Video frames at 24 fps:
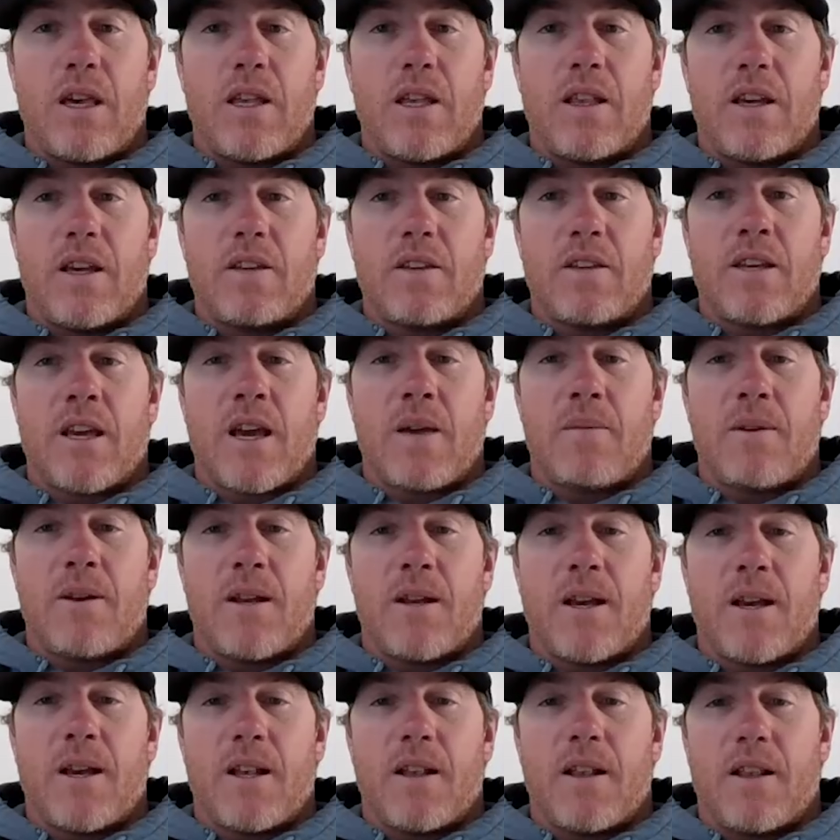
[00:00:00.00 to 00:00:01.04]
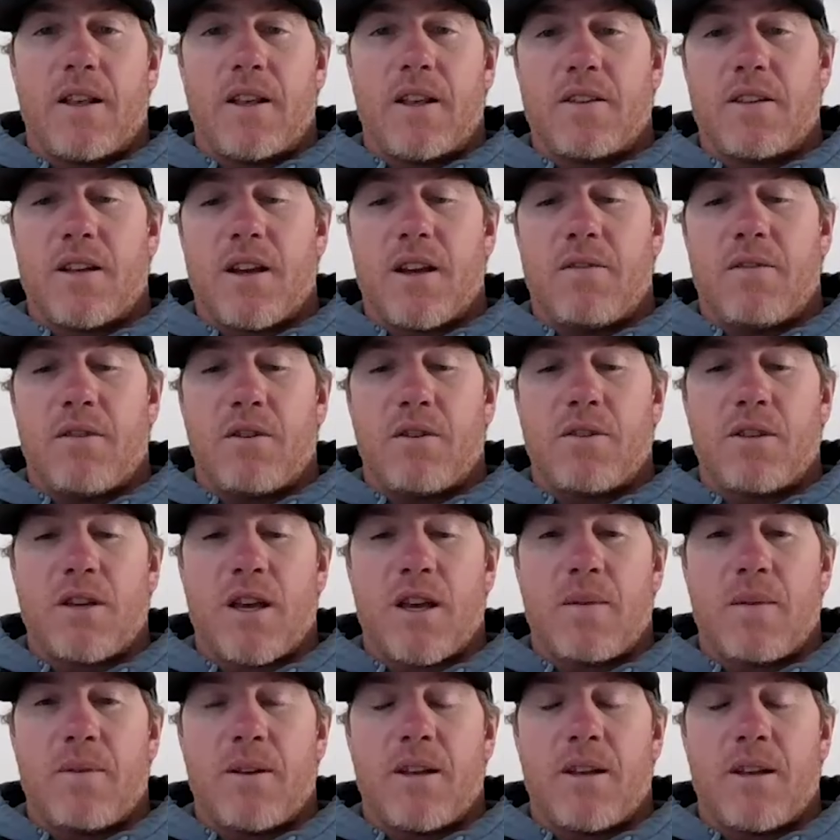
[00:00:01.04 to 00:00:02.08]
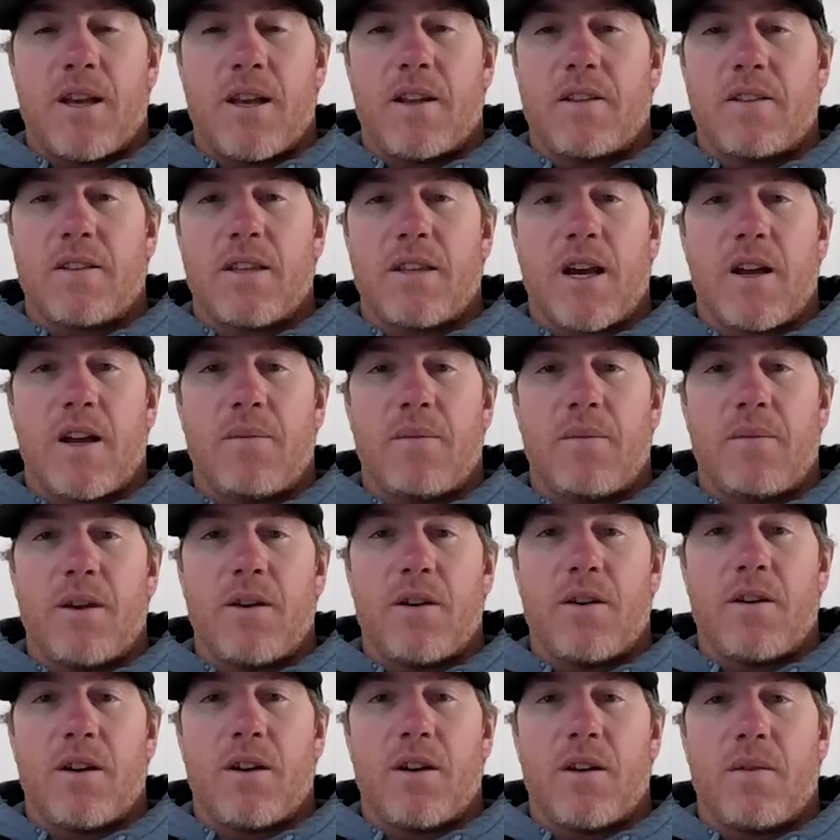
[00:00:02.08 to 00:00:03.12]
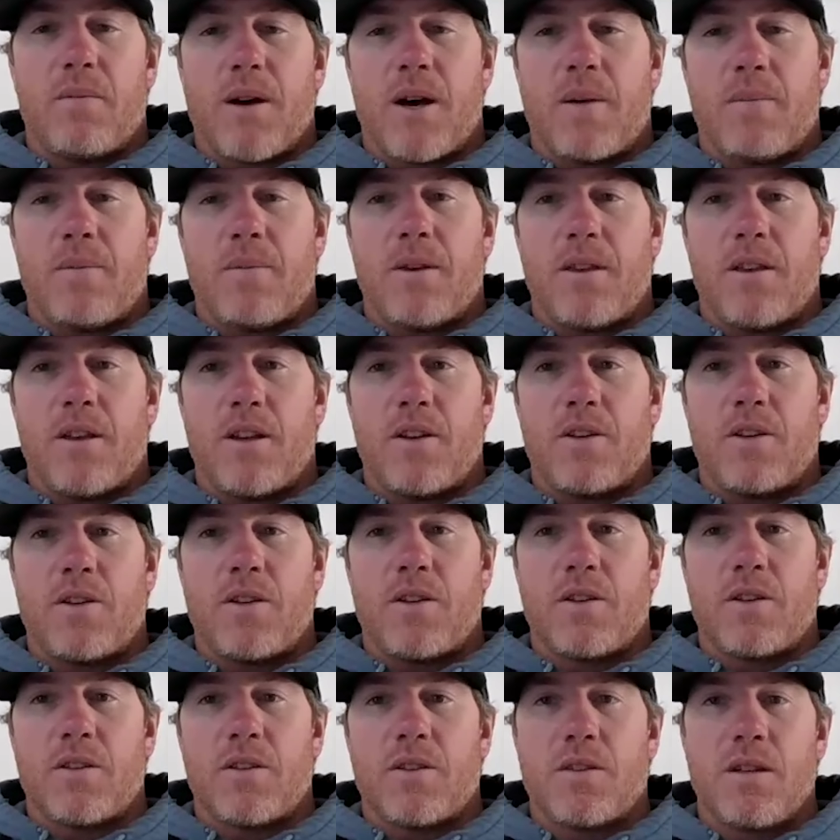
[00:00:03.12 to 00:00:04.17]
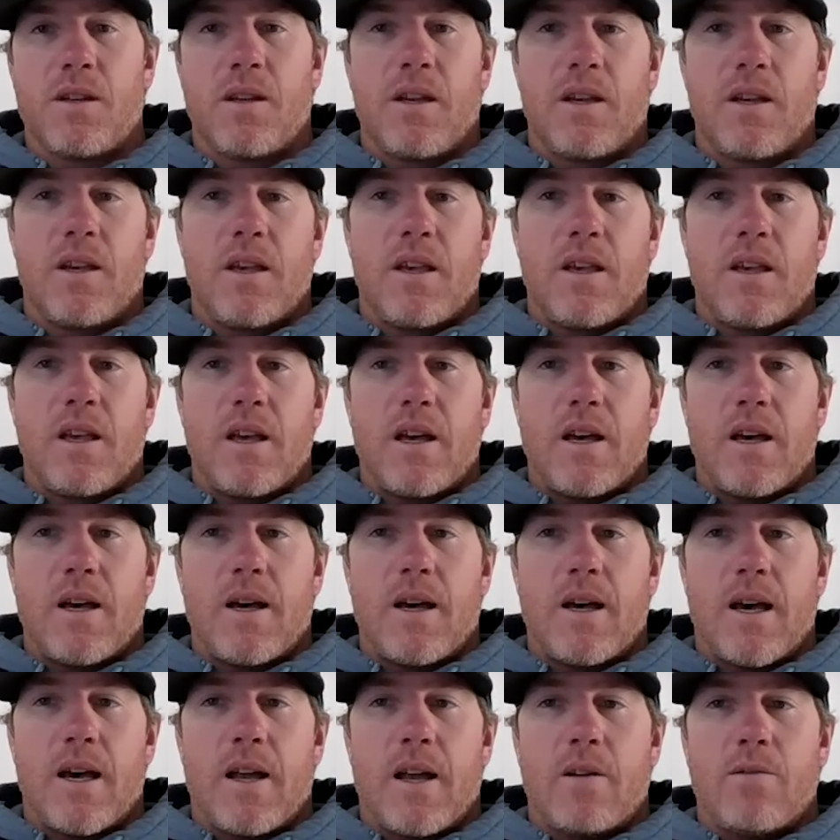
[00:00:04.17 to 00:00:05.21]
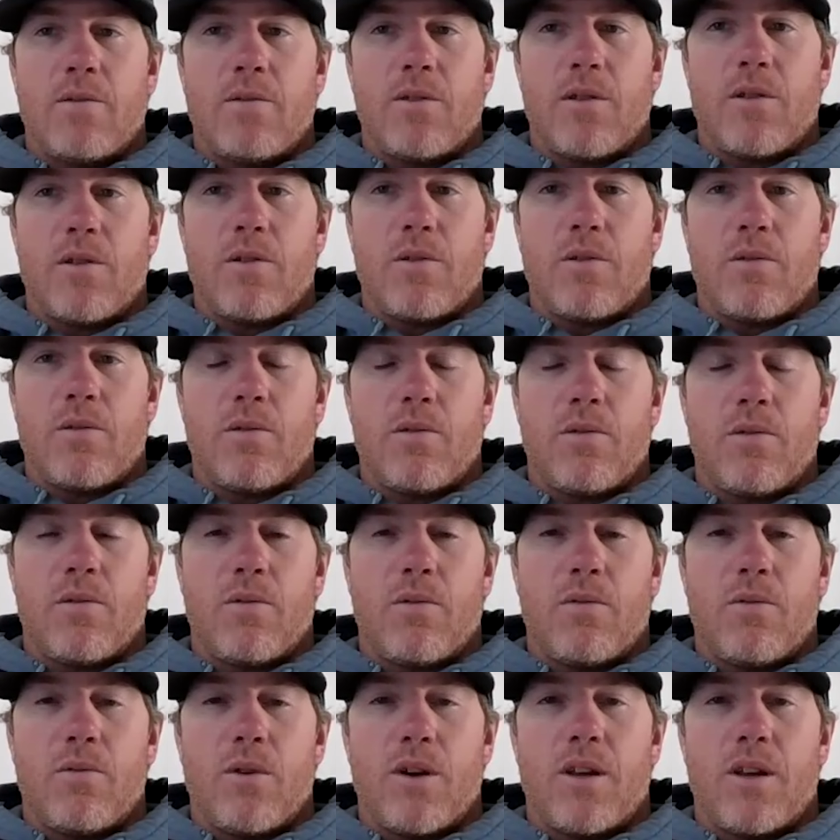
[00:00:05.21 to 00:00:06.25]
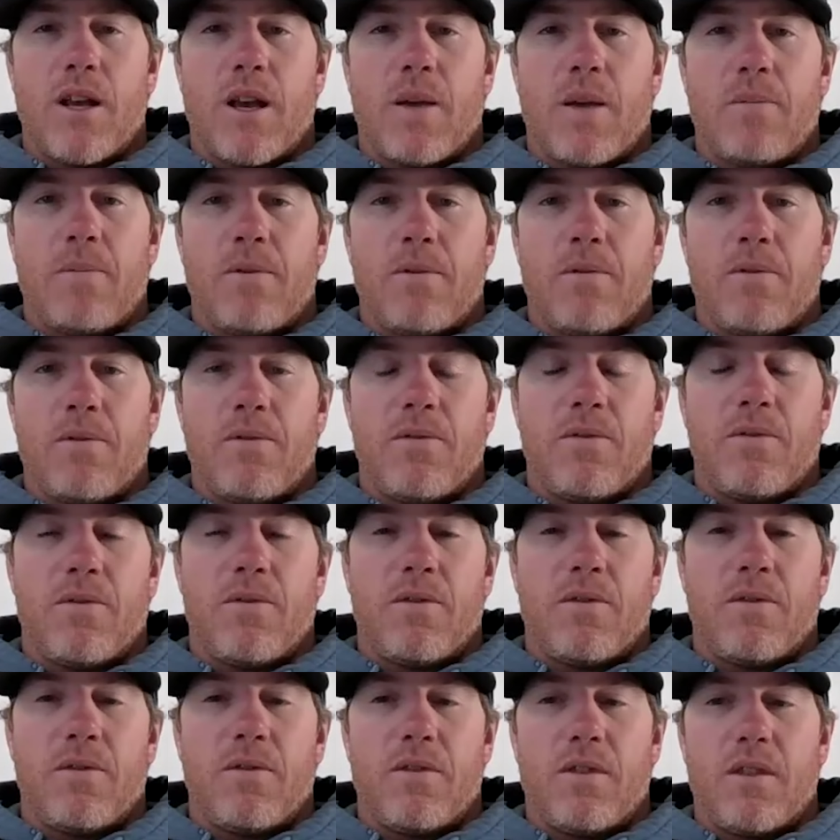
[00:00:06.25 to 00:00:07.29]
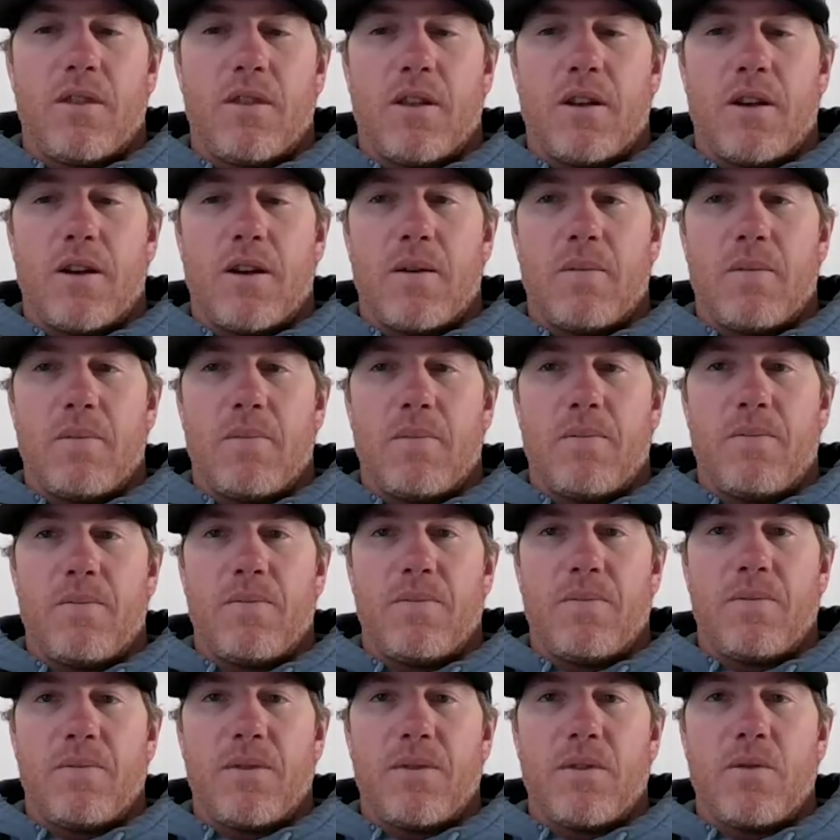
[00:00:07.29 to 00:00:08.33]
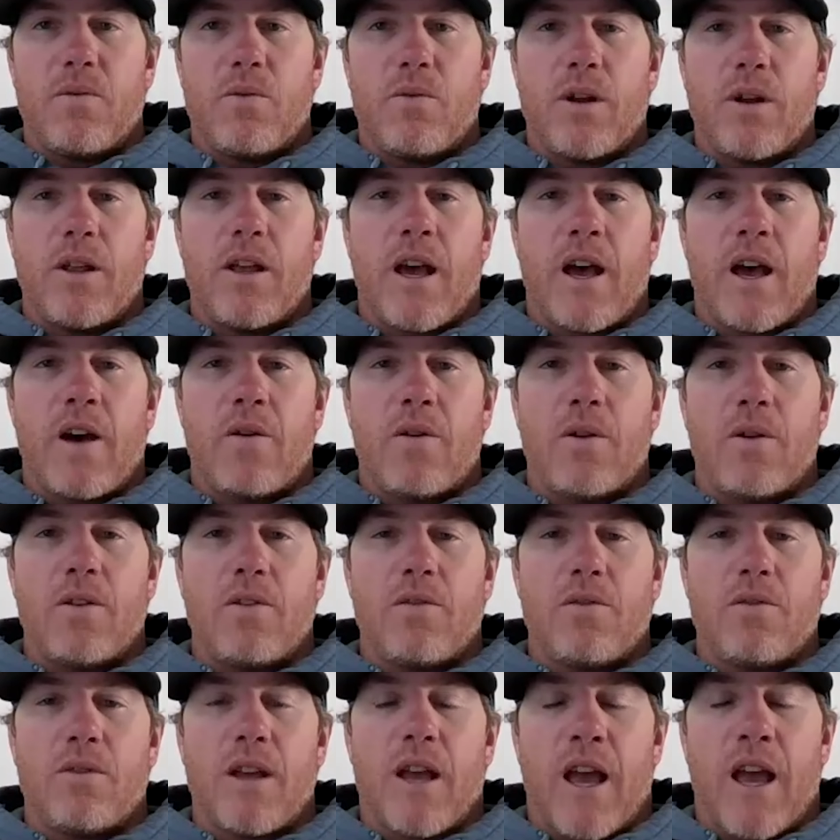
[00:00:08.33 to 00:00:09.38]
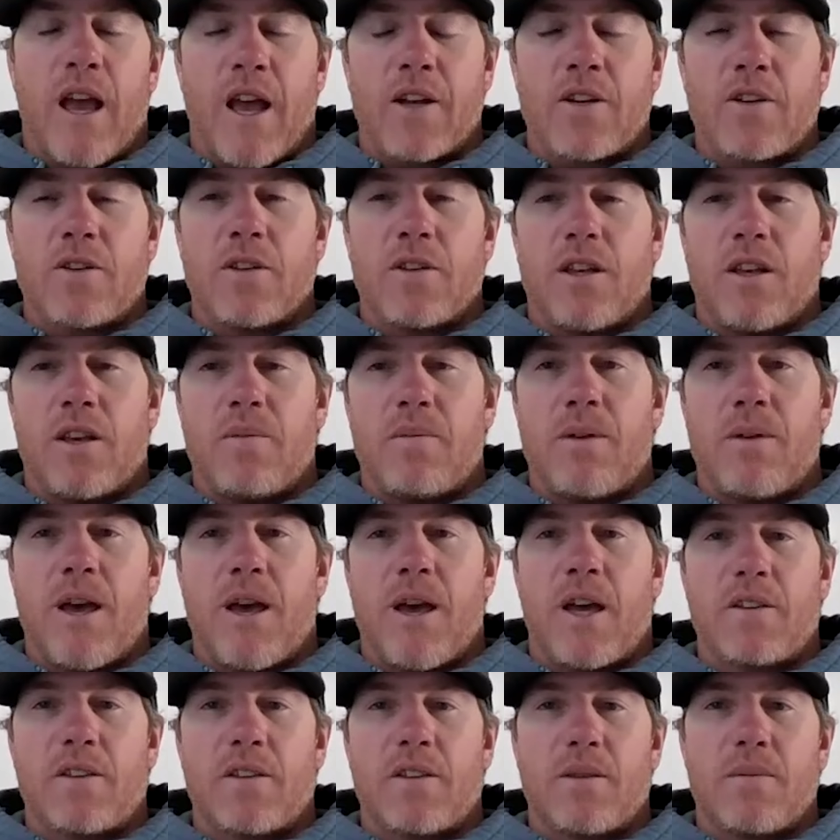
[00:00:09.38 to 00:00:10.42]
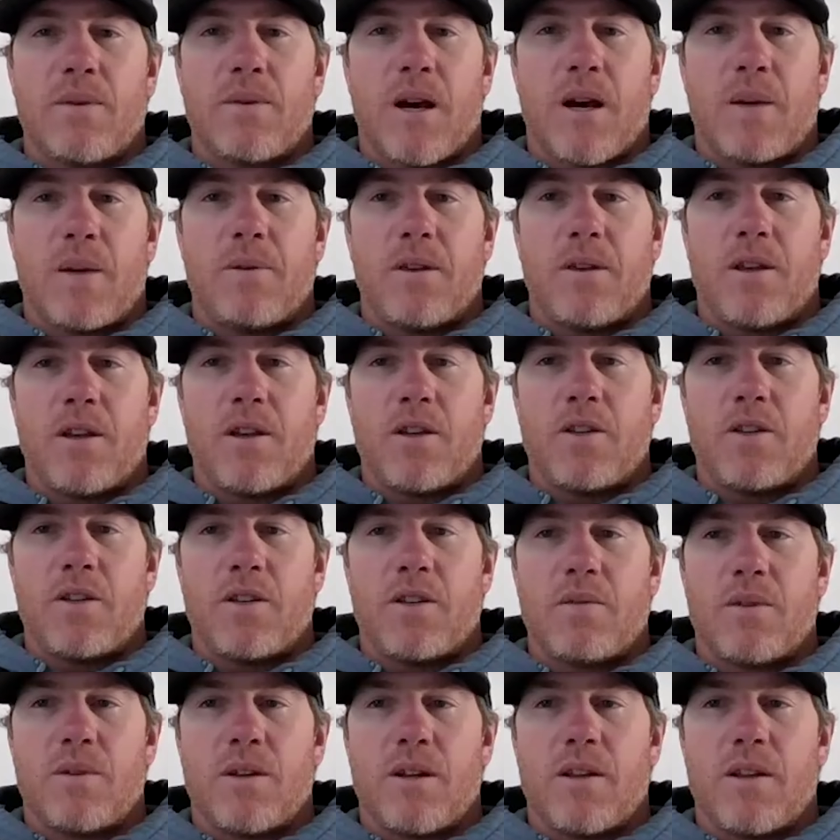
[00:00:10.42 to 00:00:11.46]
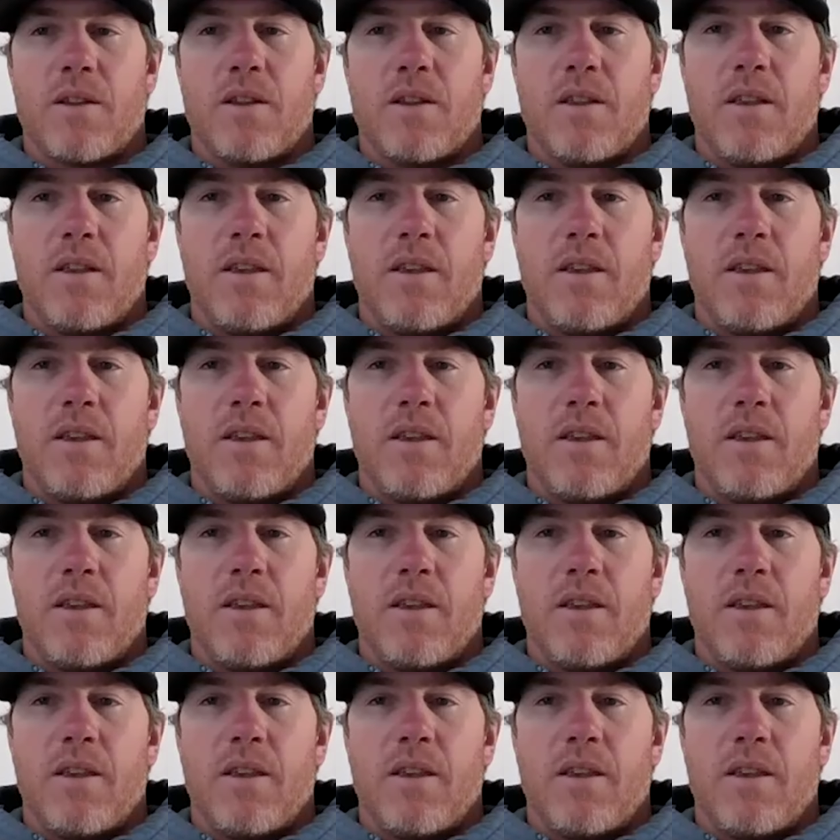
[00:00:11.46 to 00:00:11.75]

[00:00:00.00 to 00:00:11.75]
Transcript: that less habitat and less diverse habitat, it's got to be hard on populations. Uh, I don't know what type of um, what how it actually impacts the populations, but